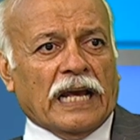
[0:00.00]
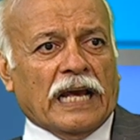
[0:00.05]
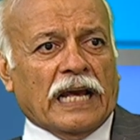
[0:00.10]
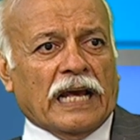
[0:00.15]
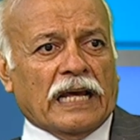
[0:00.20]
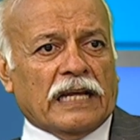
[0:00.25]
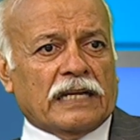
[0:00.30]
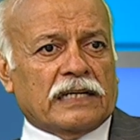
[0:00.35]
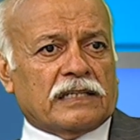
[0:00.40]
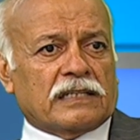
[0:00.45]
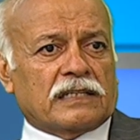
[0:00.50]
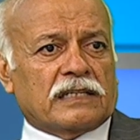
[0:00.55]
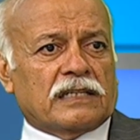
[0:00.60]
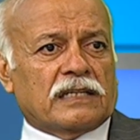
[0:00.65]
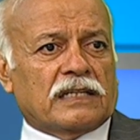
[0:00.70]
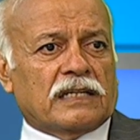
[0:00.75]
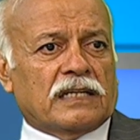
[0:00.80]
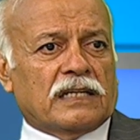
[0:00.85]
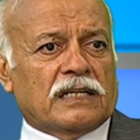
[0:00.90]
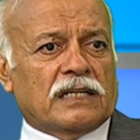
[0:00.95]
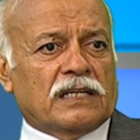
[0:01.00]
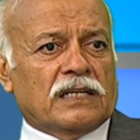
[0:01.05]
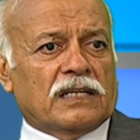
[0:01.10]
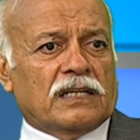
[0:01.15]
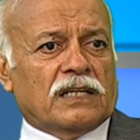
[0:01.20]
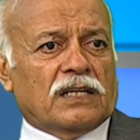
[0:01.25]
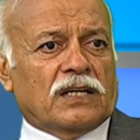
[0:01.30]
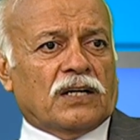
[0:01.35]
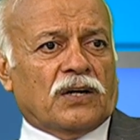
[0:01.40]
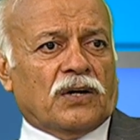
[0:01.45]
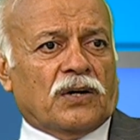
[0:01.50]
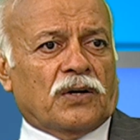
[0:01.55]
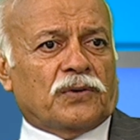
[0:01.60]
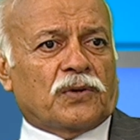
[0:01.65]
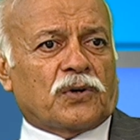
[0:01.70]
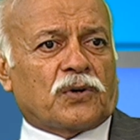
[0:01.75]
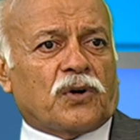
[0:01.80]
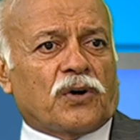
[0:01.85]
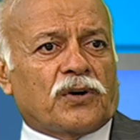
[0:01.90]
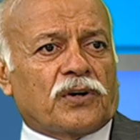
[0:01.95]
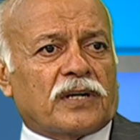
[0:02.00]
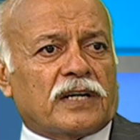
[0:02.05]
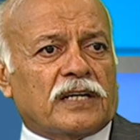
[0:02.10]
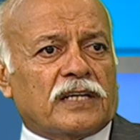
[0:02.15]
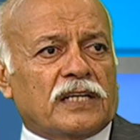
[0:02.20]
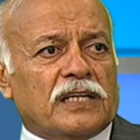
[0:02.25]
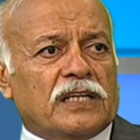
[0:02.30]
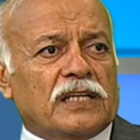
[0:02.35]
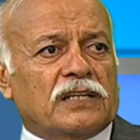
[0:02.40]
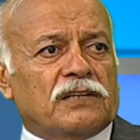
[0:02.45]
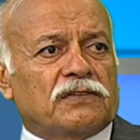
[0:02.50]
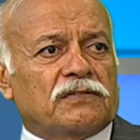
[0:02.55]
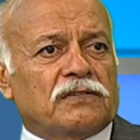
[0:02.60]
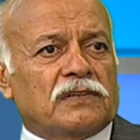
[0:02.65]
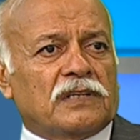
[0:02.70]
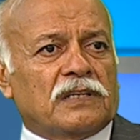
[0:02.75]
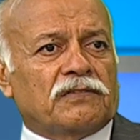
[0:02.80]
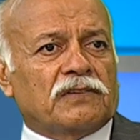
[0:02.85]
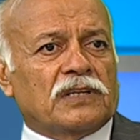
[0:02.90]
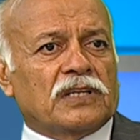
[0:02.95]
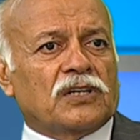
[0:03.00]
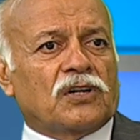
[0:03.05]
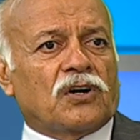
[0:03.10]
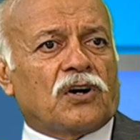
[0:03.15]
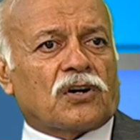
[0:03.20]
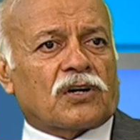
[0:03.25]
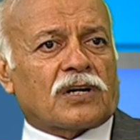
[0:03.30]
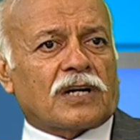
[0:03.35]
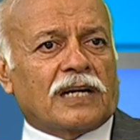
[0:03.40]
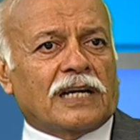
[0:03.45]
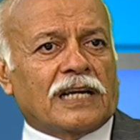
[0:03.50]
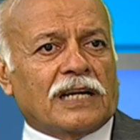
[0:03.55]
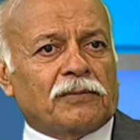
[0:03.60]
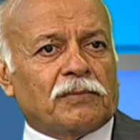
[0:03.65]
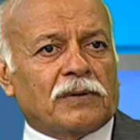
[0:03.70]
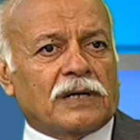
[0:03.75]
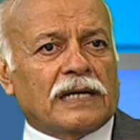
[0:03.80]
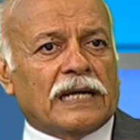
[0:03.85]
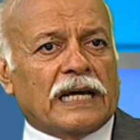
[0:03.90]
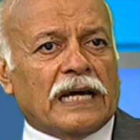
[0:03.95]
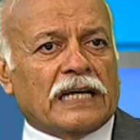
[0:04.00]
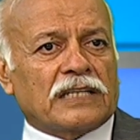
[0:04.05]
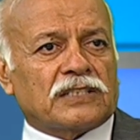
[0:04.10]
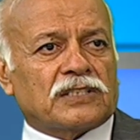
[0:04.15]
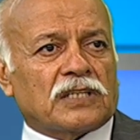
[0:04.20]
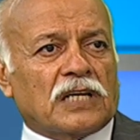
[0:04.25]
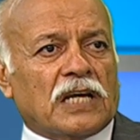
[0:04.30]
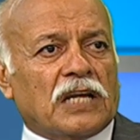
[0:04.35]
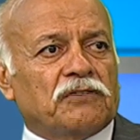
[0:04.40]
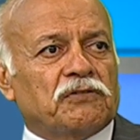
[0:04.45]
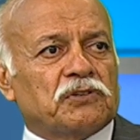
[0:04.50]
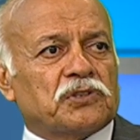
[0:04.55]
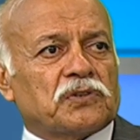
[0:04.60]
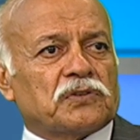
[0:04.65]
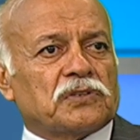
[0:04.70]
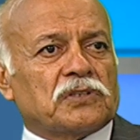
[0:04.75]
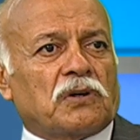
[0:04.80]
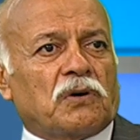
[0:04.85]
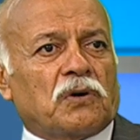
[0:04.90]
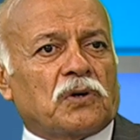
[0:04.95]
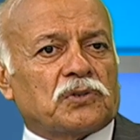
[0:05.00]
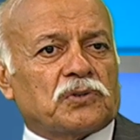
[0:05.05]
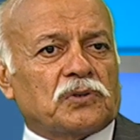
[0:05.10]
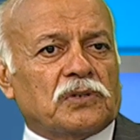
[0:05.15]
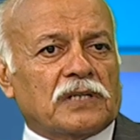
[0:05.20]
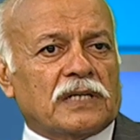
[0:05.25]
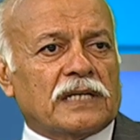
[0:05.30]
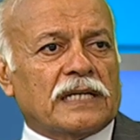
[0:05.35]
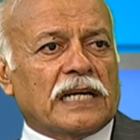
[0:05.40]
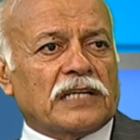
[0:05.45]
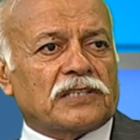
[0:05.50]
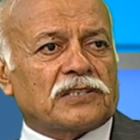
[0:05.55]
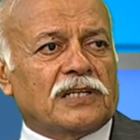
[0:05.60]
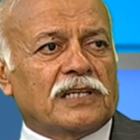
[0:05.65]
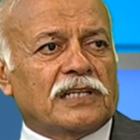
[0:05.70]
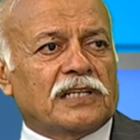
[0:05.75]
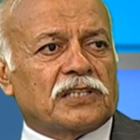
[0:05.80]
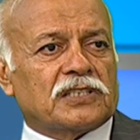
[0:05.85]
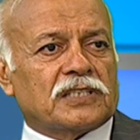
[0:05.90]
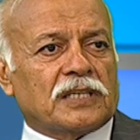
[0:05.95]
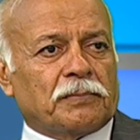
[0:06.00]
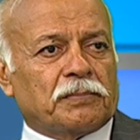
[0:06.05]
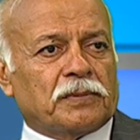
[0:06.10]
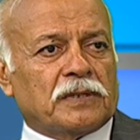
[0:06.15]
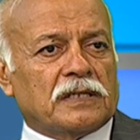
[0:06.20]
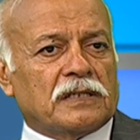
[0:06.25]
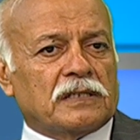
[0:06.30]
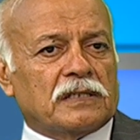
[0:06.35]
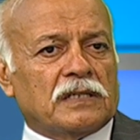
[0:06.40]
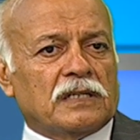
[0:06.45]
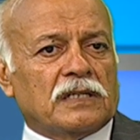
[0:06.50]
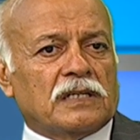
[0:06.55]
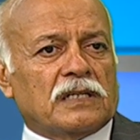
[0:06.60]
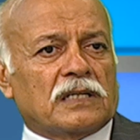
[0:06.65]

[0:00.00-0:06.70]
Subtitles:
And on the contrary, we got labeled as, and which was also internationally accepted,